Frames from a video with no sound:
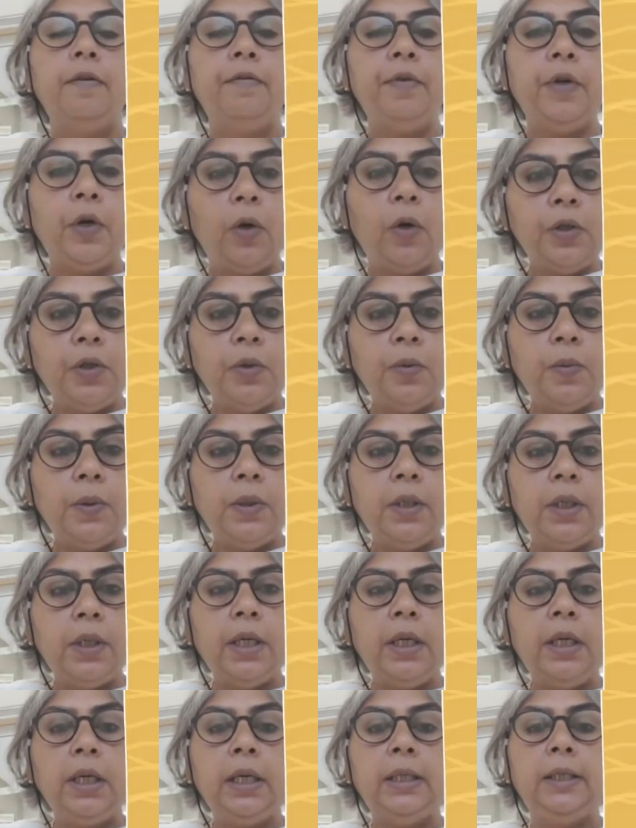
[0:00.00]
We're also
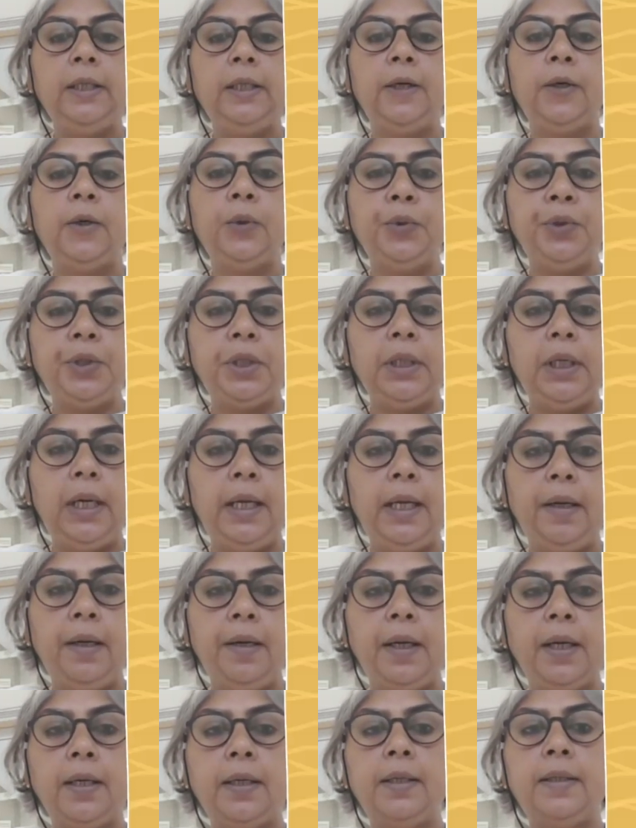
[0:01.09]
working in the coastal
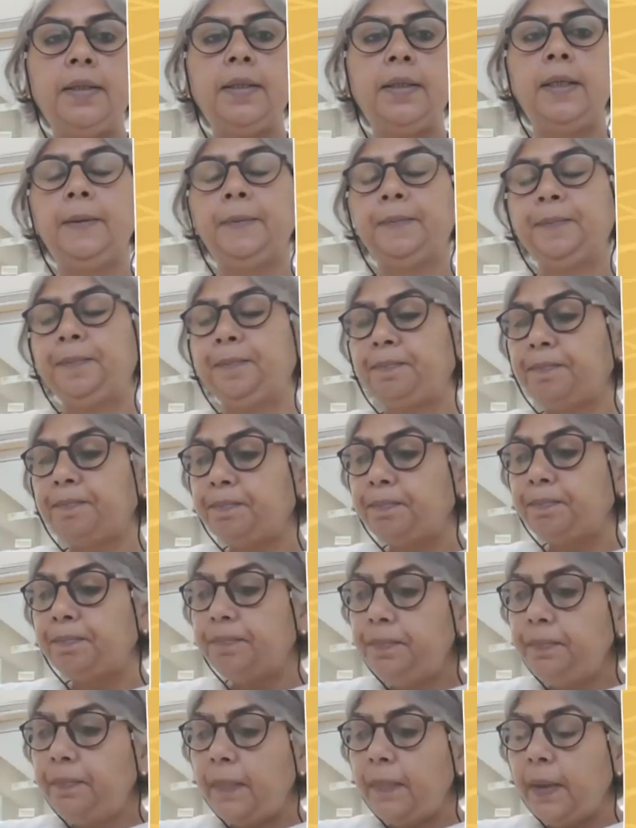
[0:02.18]
areas
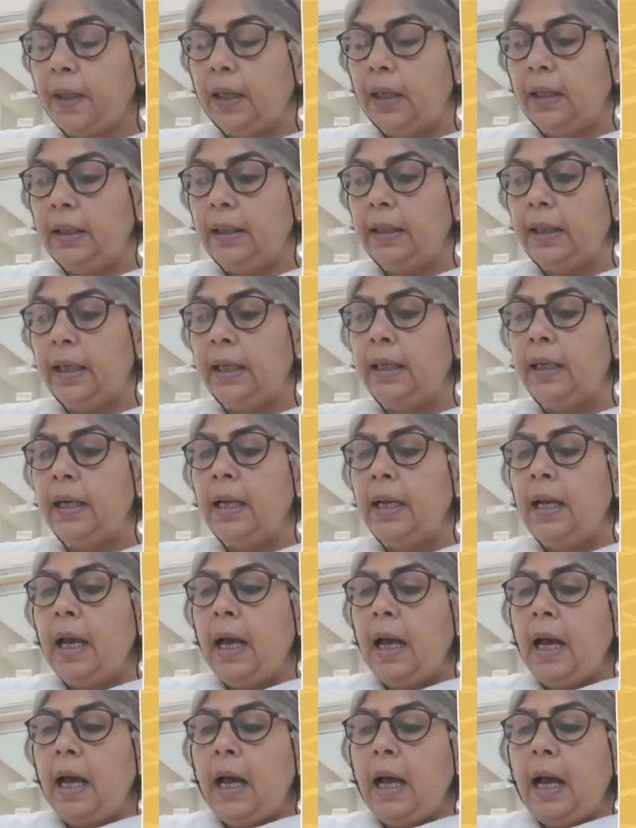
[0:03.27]
and that.
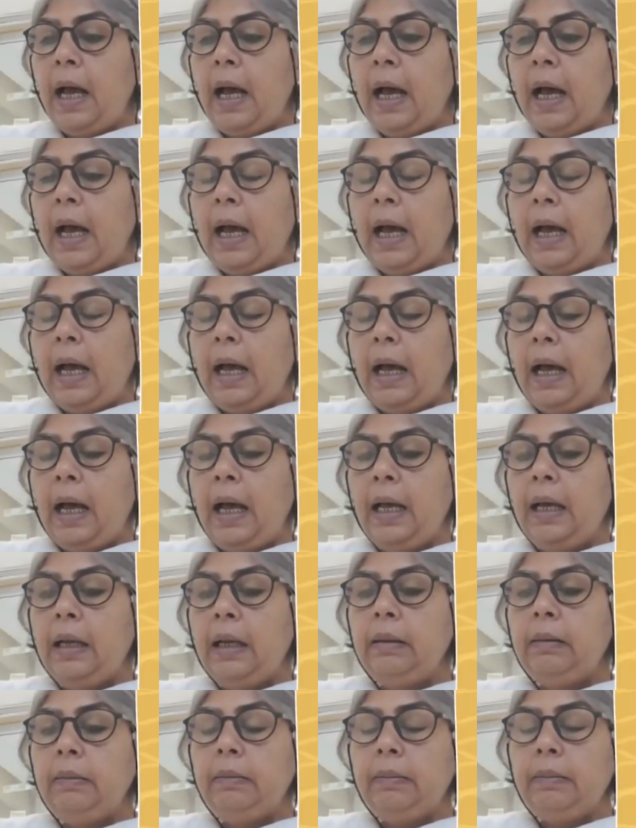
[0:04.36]

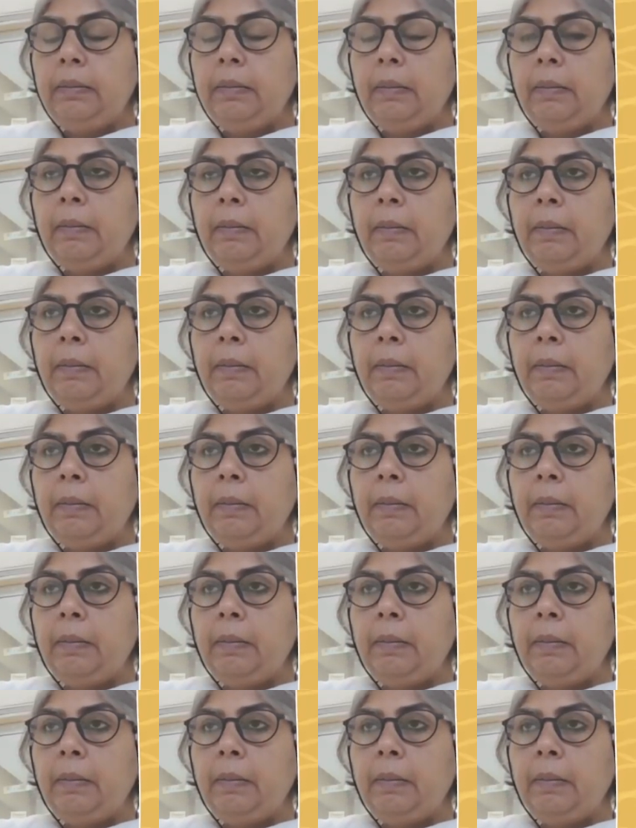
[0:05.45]
And